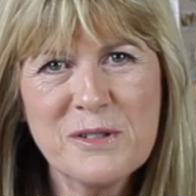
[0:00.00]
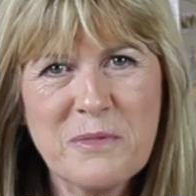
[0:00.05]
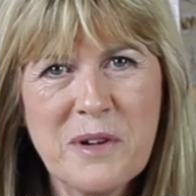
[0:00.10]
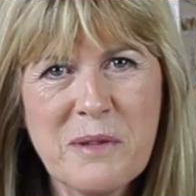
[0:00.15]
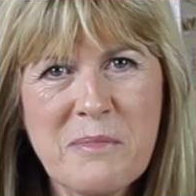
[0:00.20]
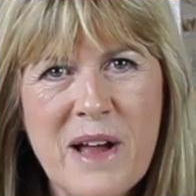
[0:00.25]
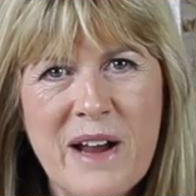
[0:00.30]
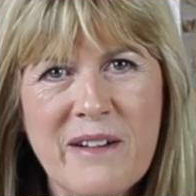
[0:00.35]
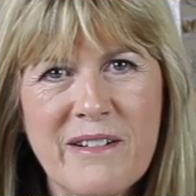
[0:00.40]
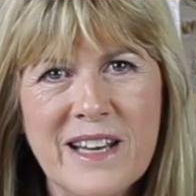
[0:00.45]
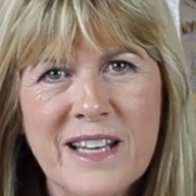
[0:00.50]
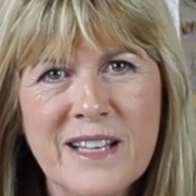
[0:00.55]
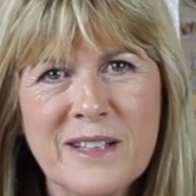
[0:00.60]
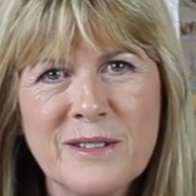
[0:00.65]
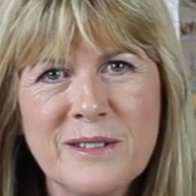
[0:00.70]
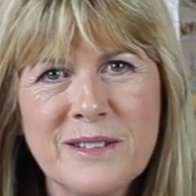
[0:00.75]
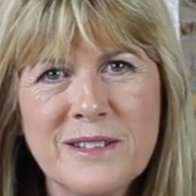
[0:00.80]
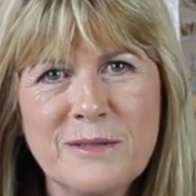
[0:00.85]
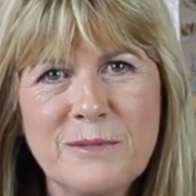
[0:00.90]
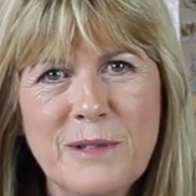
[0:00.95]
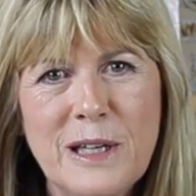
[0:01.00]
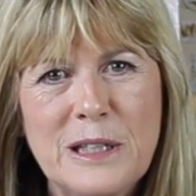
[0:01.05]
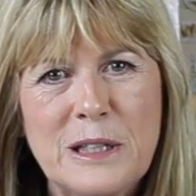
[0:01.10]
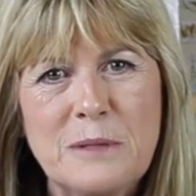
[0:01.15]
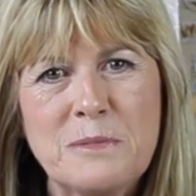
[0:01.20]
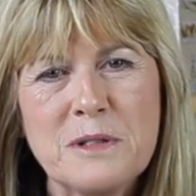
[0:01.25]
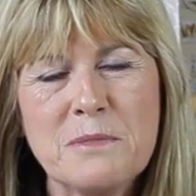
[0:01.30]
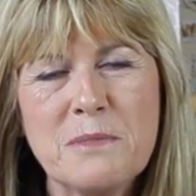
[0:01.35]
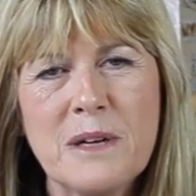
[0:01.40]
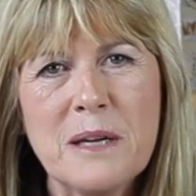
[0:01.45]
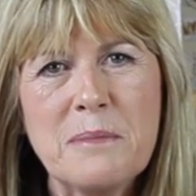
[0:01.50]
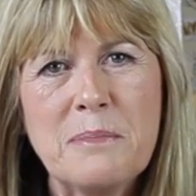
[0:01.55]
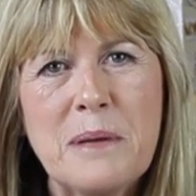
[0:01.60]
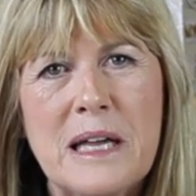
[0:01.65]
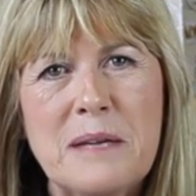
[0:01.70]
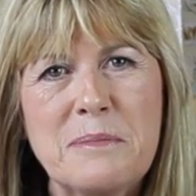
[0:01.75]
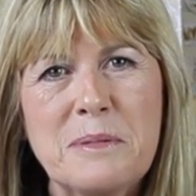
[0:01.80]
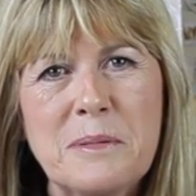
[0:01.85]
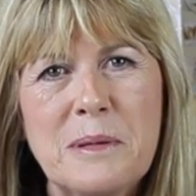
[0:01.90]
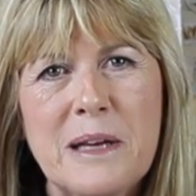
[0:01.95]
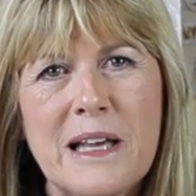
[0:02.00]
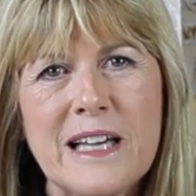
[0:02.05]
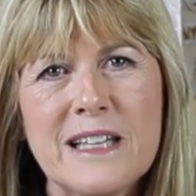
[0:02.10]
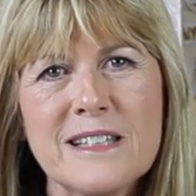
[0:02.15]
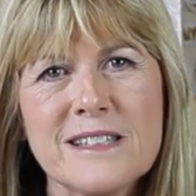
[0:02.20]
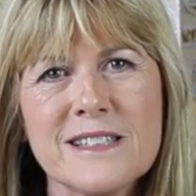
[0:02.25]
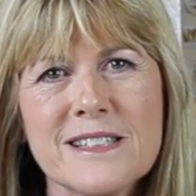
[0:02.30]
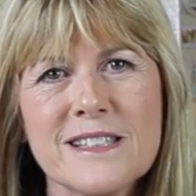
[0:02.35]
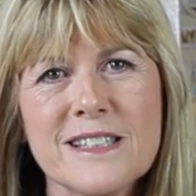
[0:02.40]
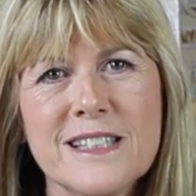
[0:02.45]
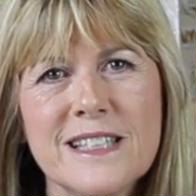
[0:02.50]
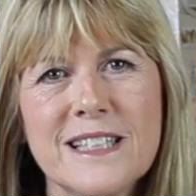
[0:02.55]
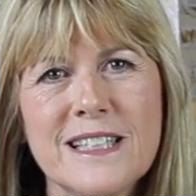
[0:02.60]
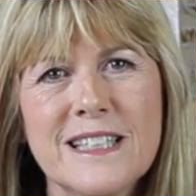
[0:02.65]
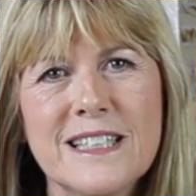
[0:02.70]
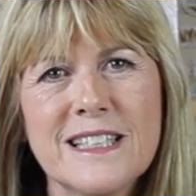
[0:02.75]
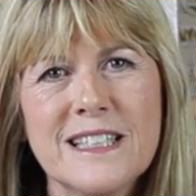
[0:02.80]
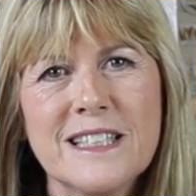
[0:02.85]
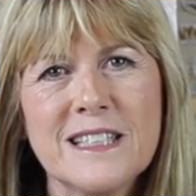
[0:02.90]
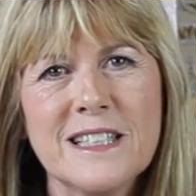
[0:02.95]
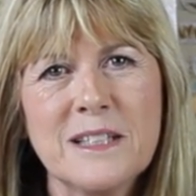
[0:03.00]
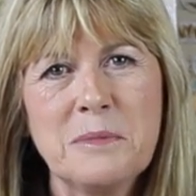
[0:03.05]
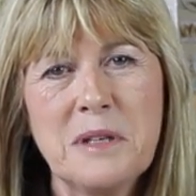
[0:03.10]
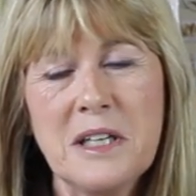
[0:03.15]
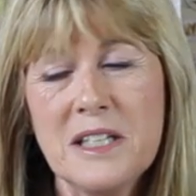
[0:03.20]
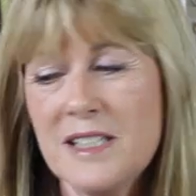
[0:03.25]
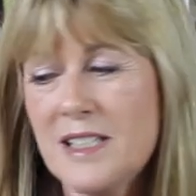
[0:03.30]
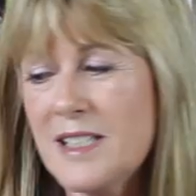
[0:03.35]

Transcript: Rosemary Merry. Welcome to my paper place. I'm here